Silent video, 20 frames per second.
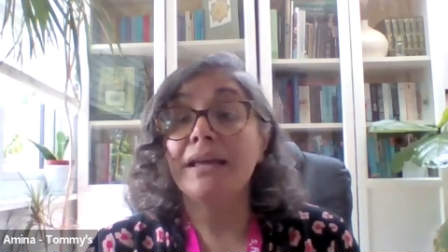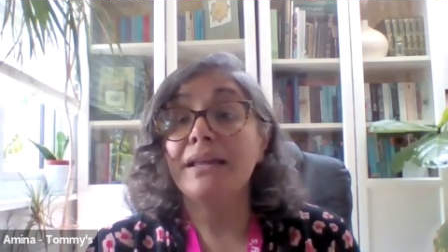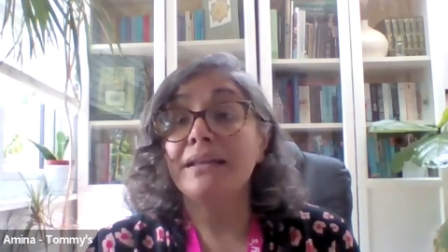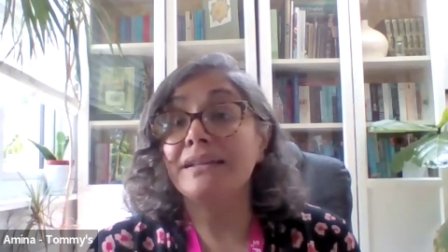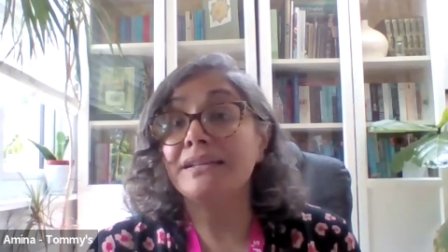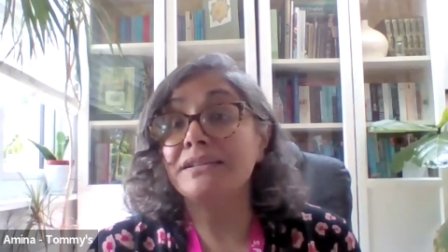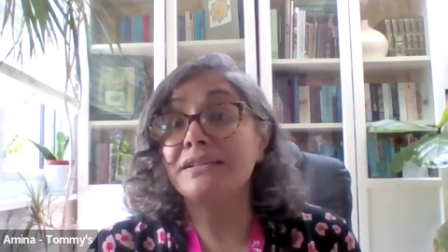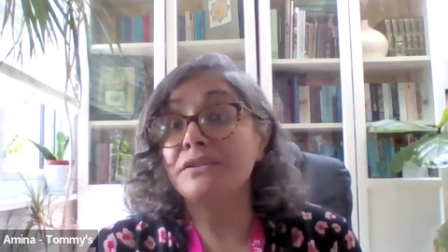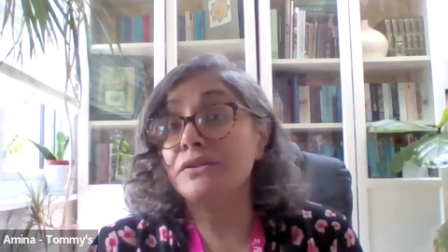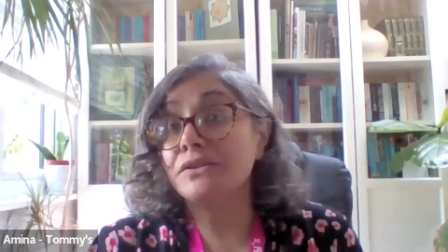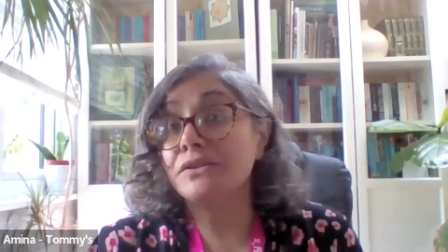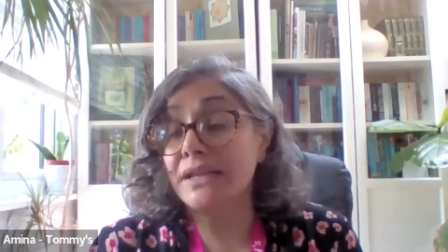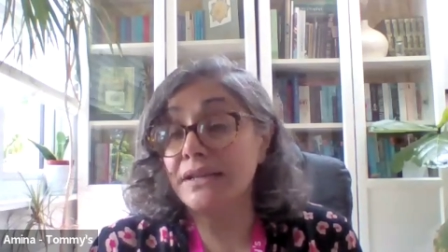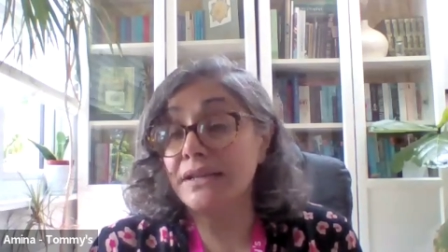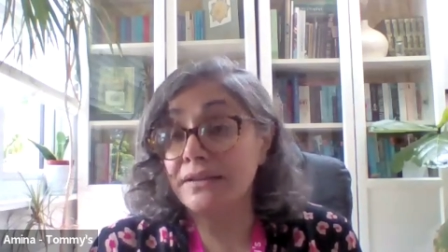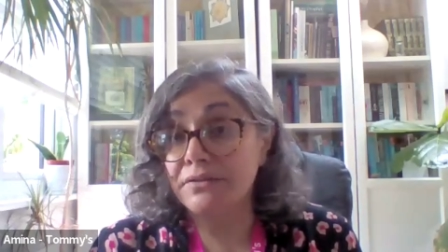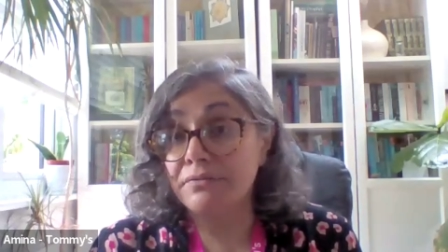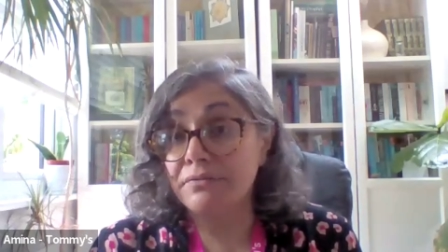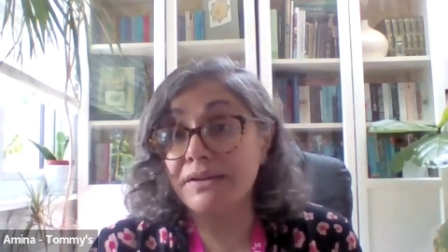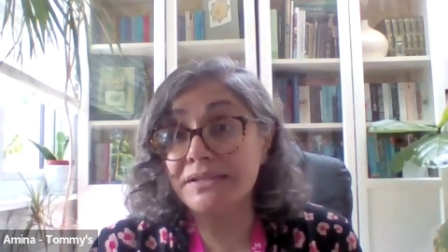this looks
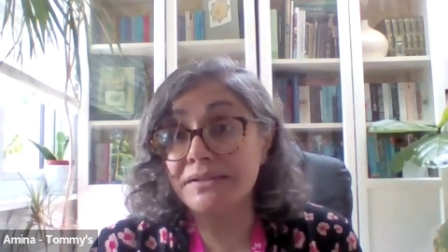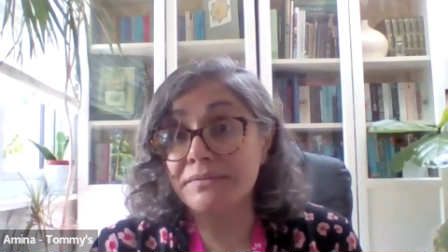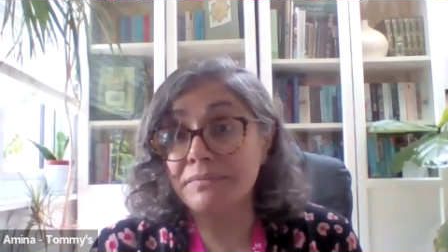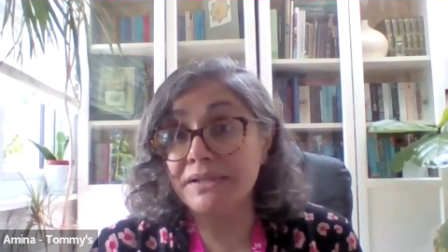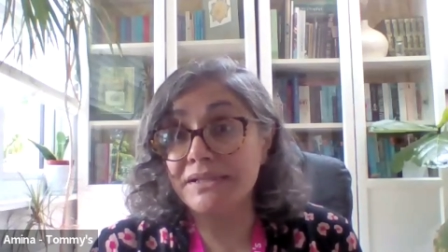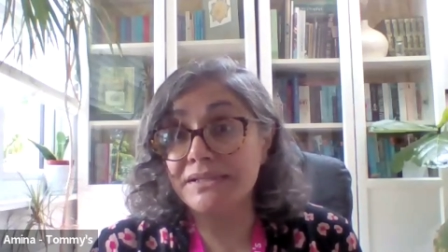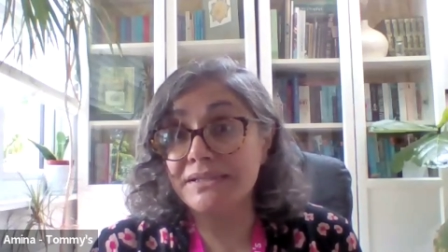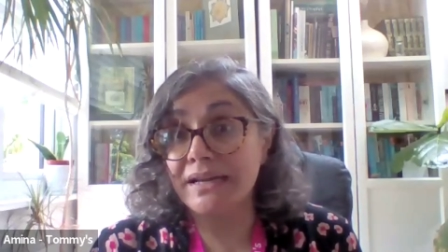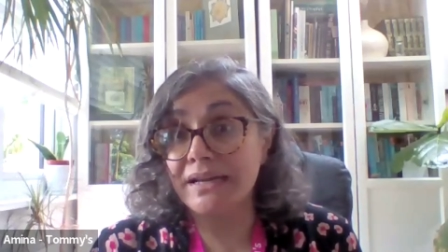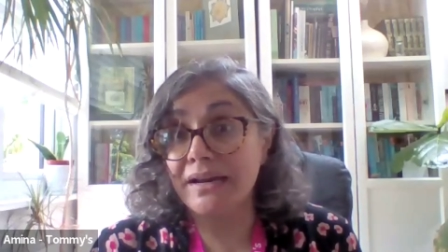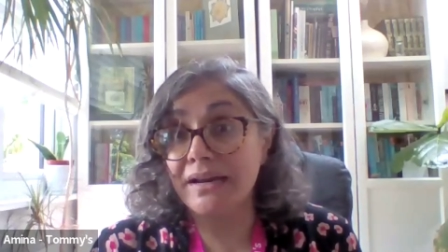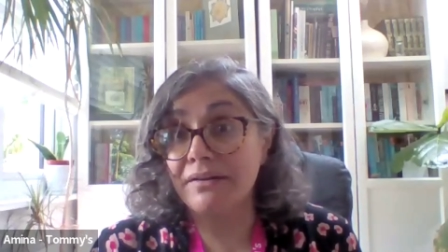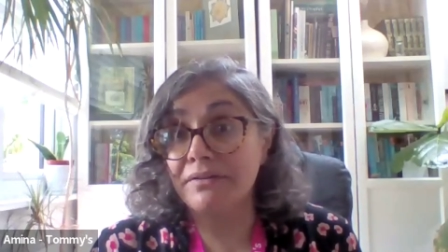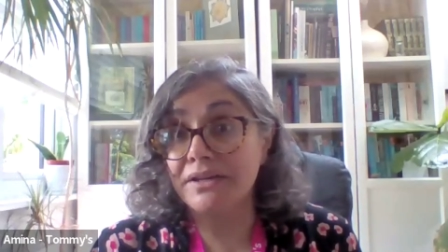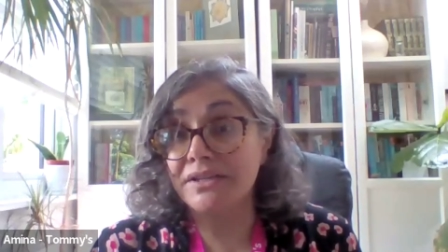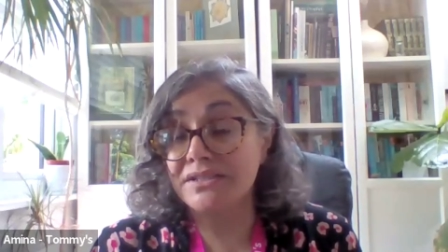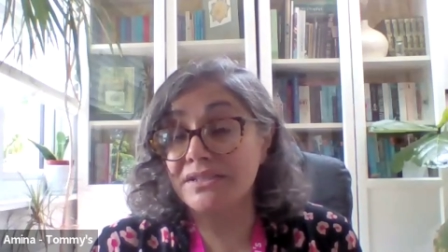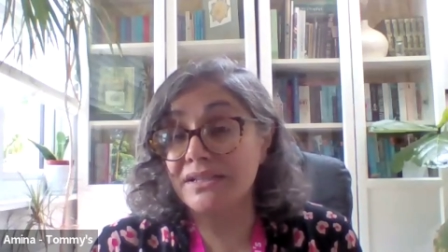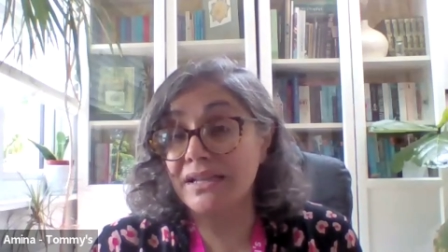like a threatened miscarriage,